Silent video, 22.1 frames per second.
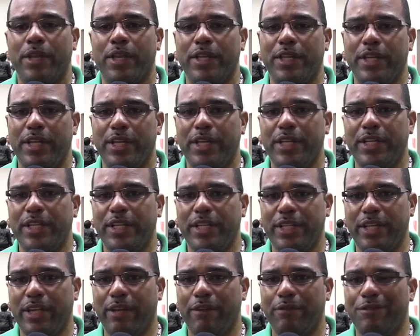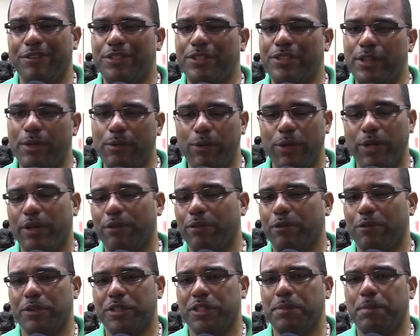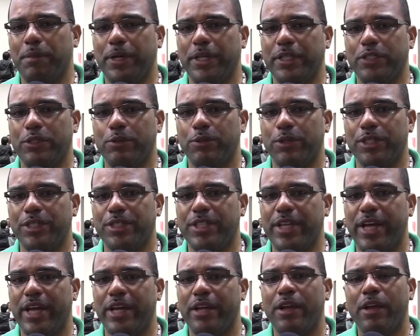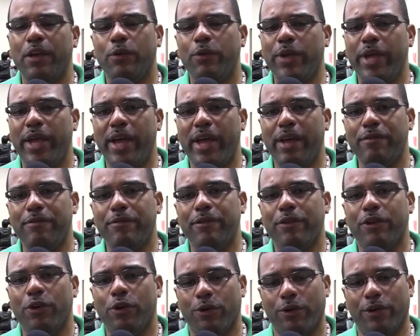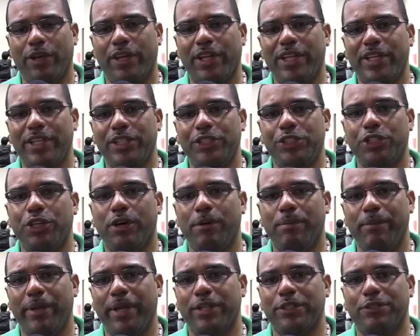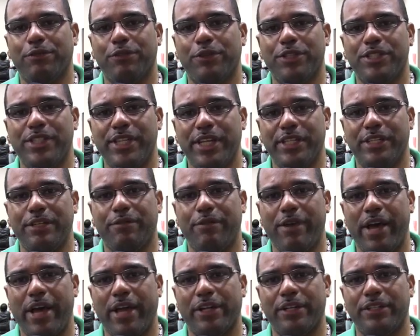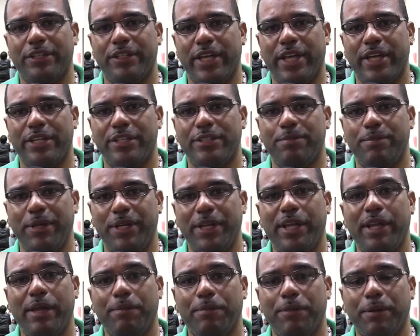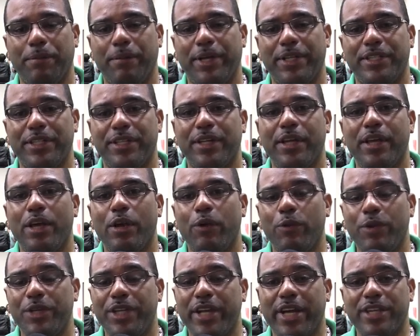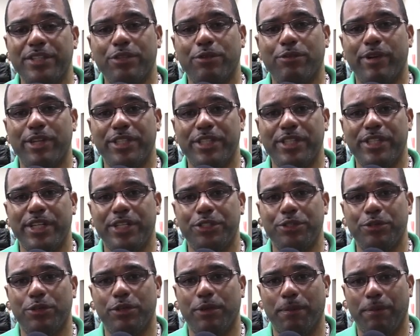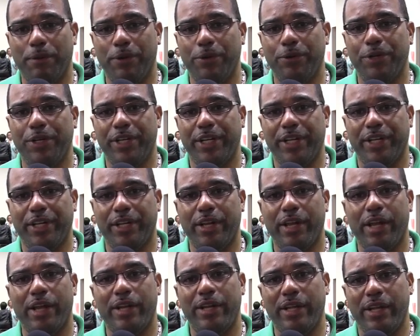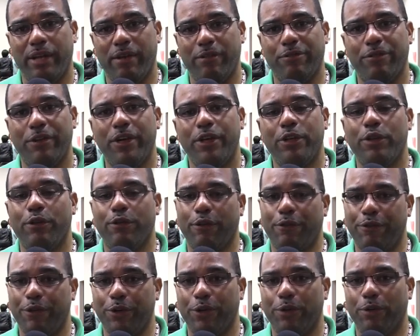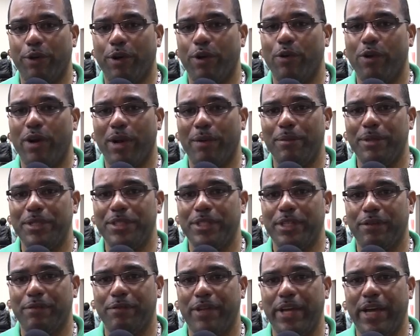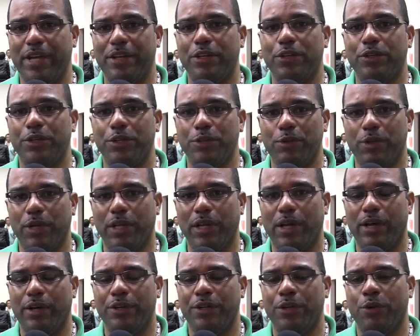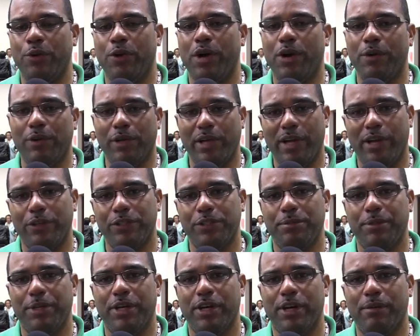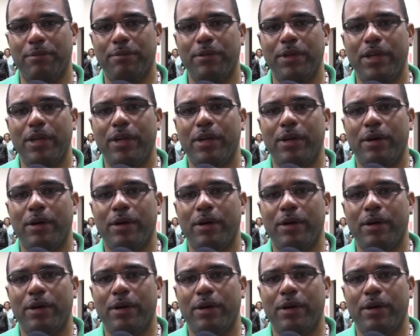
he did give somewhat of a response, was that we have currently the Job Makers for Incentive Act that has been implemented, which has a residential component in it, and if you fulfill the requirements of that, you are allowed to become